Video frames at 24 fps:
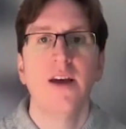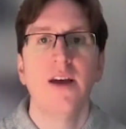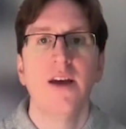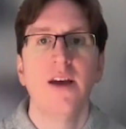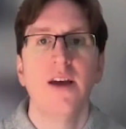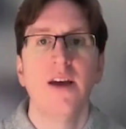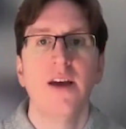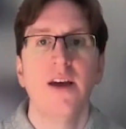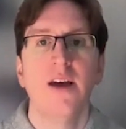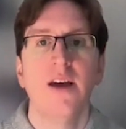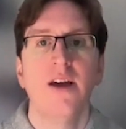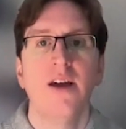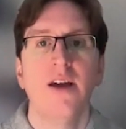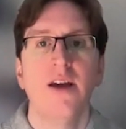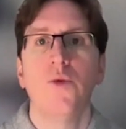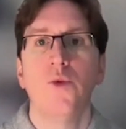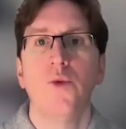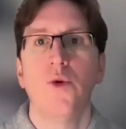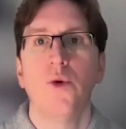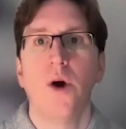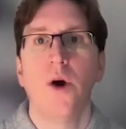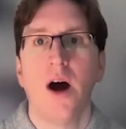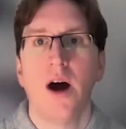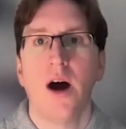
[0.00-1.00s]
You will
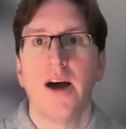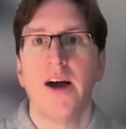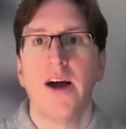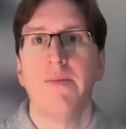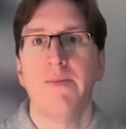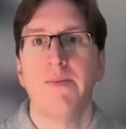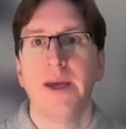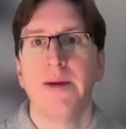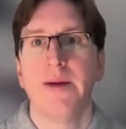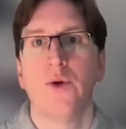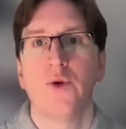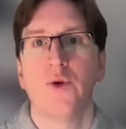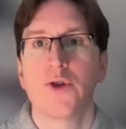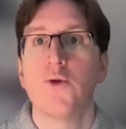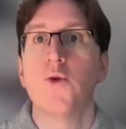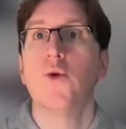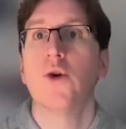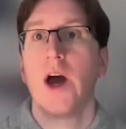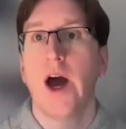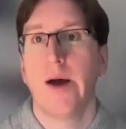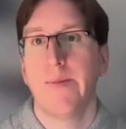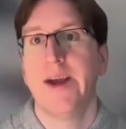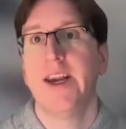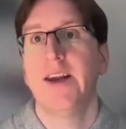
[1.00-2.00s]
hire people to all
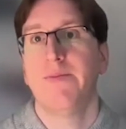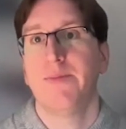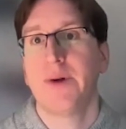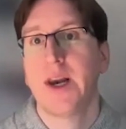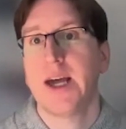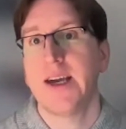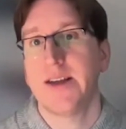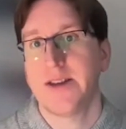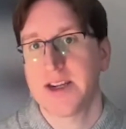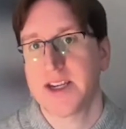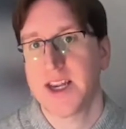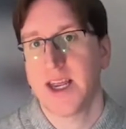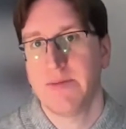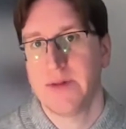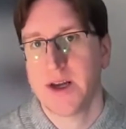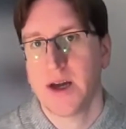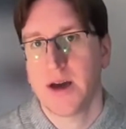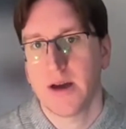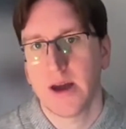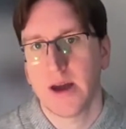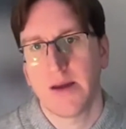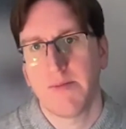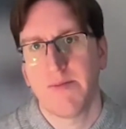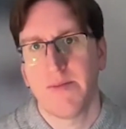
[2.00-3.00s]
come in and play at the same
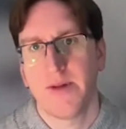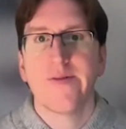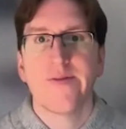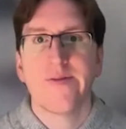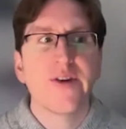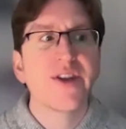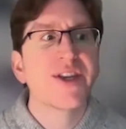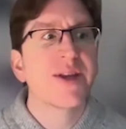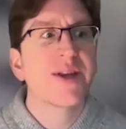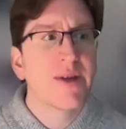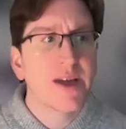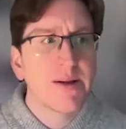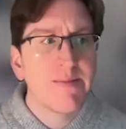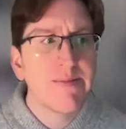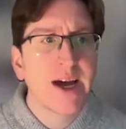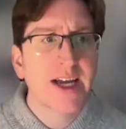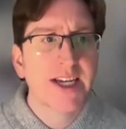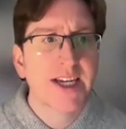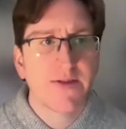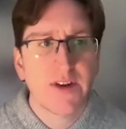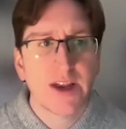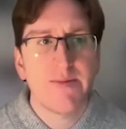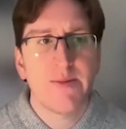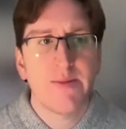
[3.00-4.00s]
time. For something
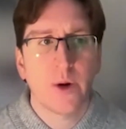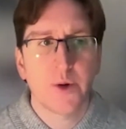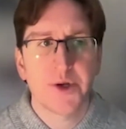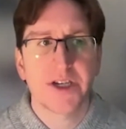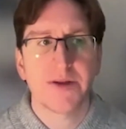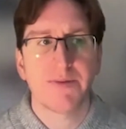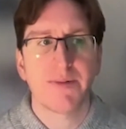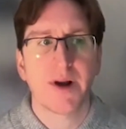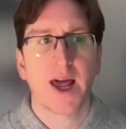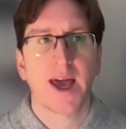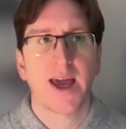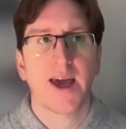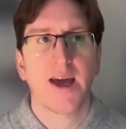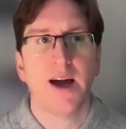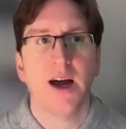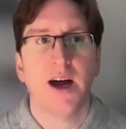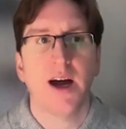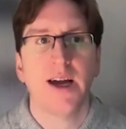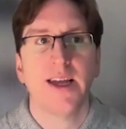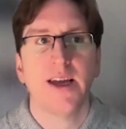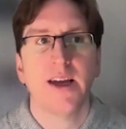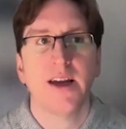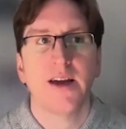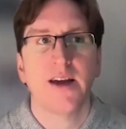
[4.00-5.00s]
massively
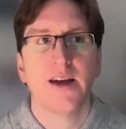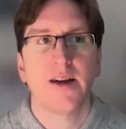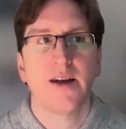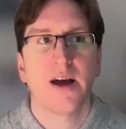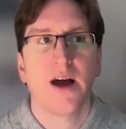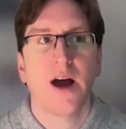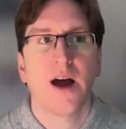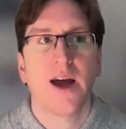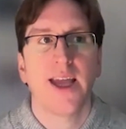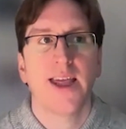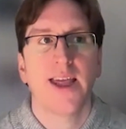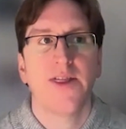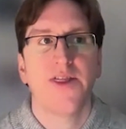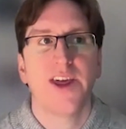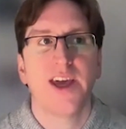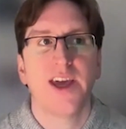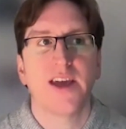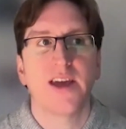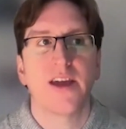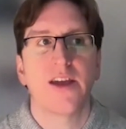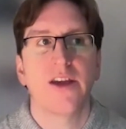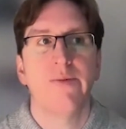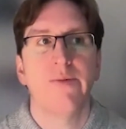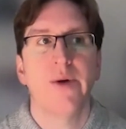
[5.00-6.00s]
multiplayer, I
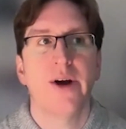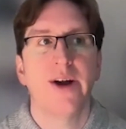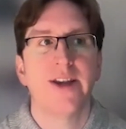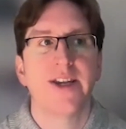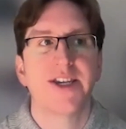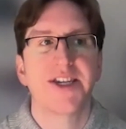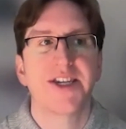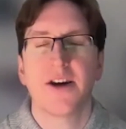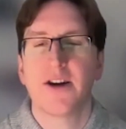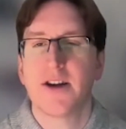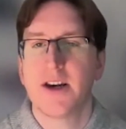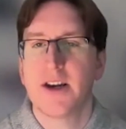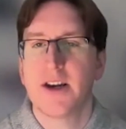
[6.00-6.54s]
think you might start